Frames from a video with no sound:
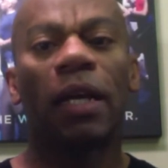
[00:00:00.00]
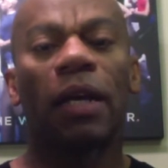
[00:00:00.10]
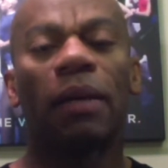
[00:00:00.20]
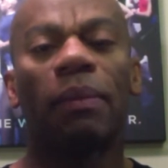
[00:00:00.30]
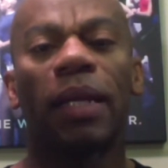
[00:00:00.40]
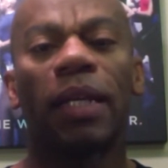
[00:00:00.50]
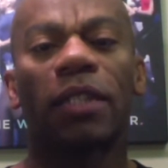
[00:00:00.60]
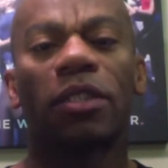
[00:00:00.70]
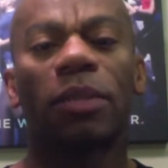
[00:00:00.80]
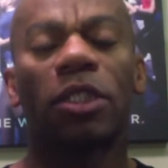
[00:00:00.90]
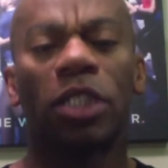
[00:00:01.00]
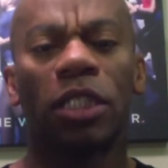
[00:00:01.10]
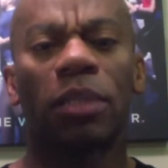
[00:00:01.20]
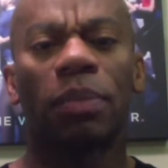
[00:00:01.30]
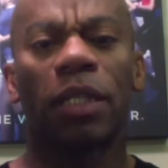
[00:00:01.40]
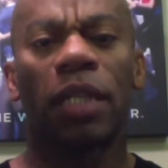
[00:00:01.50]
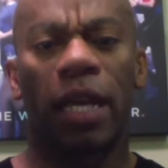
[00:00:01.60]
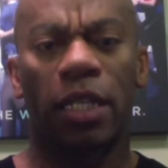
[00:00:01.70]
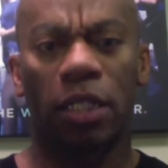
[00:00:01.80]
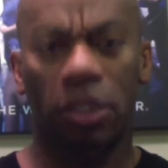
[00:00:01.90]
And not so much discipline
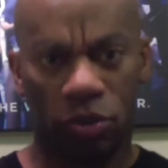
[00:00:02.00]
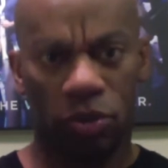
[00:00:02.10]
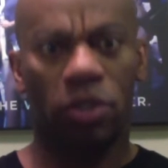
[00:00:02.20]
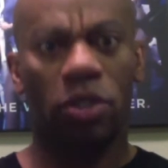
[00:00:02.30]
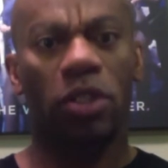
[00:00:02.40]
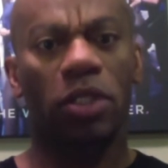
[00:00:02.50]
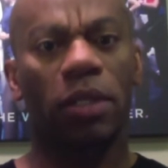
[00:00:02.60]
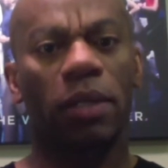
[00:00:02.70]
as a drill sergeant